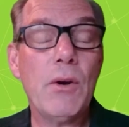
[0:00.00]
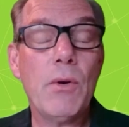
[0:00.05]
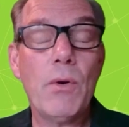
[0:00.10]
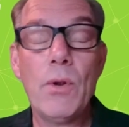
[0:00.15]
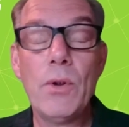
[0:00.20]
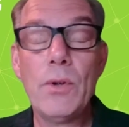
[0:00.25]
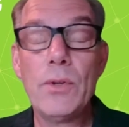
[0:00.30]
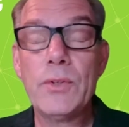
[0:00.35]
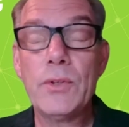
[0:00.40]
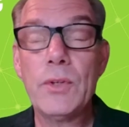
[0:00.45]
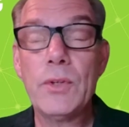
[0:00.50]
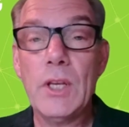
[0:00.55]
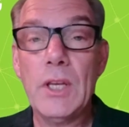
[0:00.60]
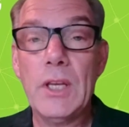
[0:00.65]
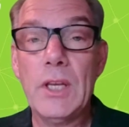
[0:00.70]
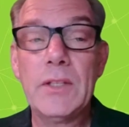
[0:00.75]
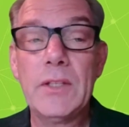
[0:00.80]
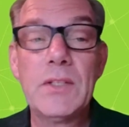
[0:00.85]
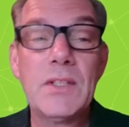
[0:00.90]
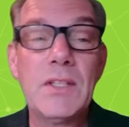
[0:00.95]
also
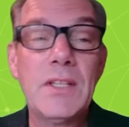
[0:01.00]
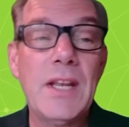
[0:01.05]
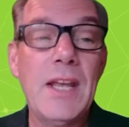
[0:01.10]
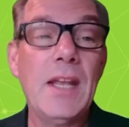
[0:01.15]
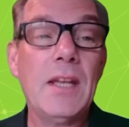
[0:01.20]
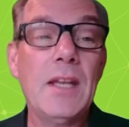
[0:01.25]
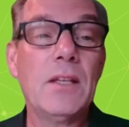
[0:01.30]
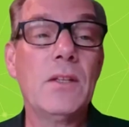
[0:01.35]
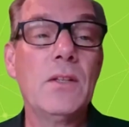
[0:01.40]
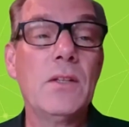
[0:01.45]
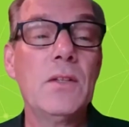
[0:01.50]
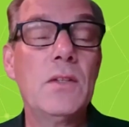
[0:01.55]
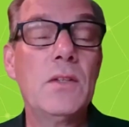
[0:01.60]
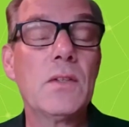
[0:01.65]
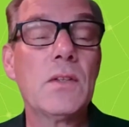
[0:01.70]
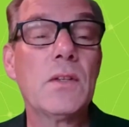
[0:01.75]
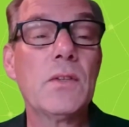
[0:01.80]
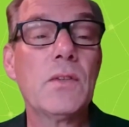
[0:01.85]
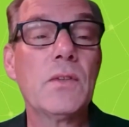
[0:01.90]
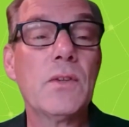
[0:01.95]

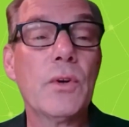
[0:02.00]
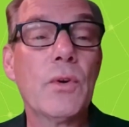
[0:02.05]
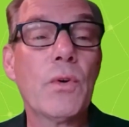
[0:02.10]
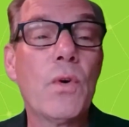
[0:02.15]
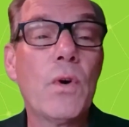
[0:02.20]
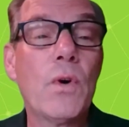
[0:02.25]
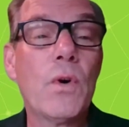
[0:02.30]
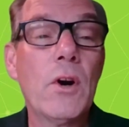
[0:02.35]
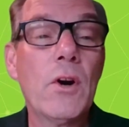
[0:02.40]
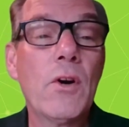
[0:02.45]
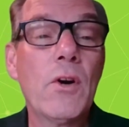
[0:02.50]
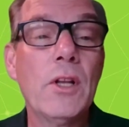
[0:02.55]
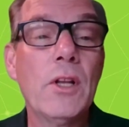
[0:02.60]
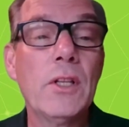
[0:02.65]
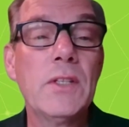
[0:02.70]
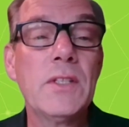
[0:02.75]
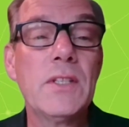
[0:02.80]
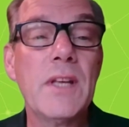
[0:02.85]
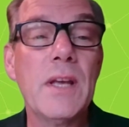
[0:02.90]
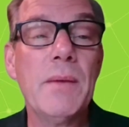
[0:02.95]
extends the core
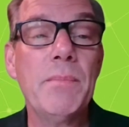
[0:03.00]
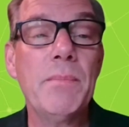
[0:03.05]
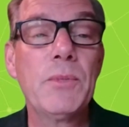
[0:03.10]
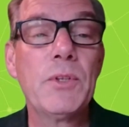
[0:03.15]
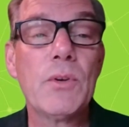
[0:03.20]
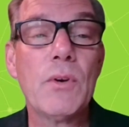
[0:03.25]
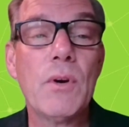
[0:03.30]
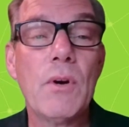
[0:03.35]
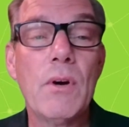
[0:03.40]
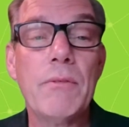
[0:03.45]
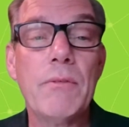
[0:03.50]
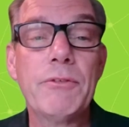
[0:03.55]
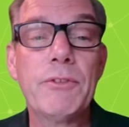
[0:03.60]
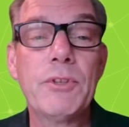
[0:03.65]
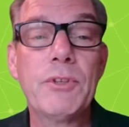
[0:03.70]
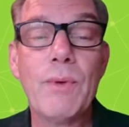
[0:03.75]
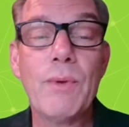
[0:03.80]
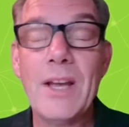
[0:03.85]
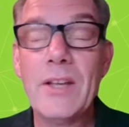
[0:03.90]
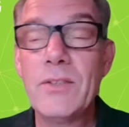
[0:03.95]
concept of
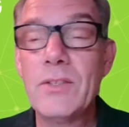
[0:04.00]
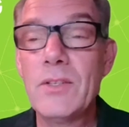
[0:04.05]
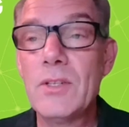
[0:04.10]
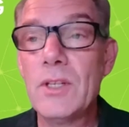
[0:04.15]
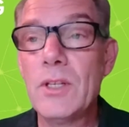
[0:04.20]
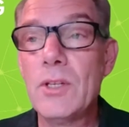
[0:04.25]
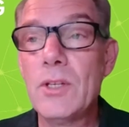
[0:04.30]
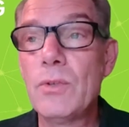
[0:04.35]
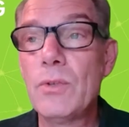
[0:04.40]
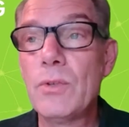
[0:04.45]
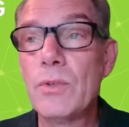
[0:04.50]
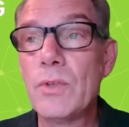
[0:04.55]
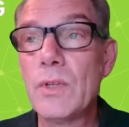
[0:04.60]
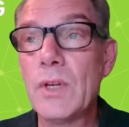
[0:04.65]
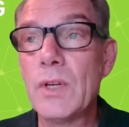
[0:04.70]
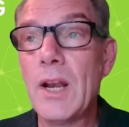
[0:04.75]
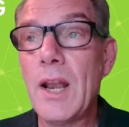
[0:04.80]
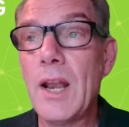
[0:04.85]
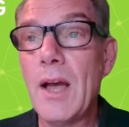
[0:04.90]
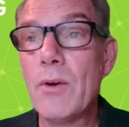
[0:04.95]
trust into the
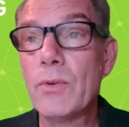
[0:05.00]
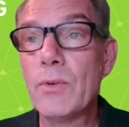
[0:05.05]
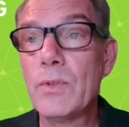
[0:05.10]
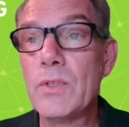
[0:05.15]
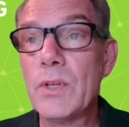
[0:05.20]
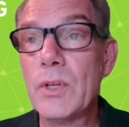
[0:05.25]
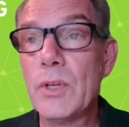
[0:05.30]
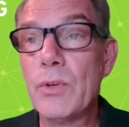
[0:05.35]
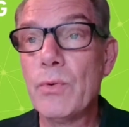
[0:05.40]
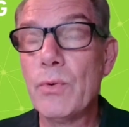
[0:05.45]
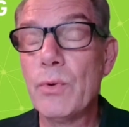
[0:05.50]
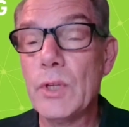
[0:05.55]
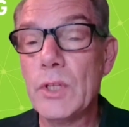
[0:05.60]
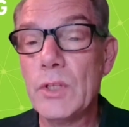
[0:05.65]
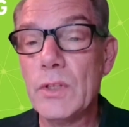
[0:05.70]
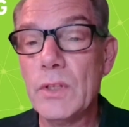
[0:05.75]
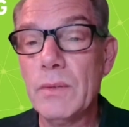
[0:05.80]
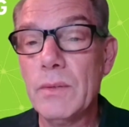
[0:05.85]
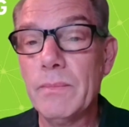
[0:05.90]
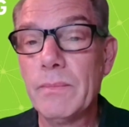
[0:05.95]
cloud
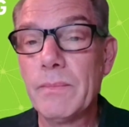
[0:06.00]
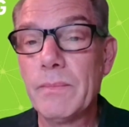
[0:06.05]
security.